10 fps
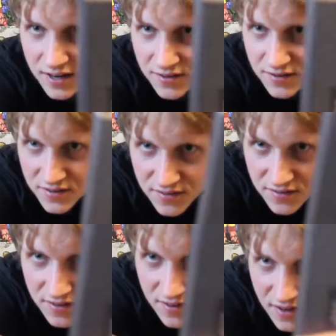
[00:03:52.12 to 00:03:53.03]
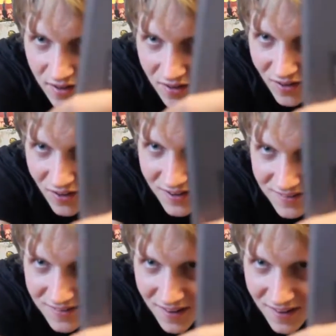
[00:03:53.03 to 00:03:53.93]
I don't know if you can see that.
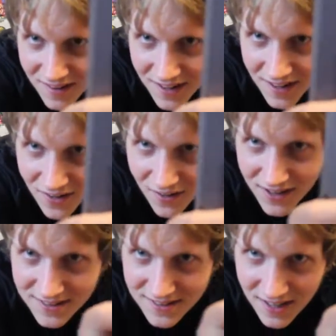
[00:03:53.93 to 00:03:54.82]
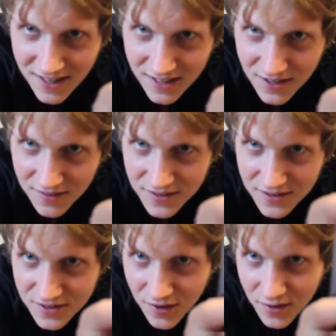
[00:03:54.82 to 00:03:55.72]
It's not, lighting's not good enough
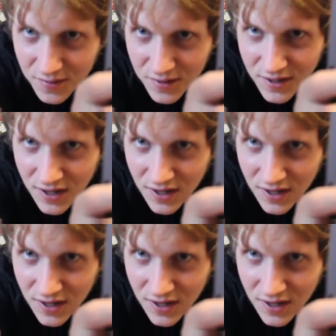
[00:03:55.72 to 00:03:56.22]
to show it, but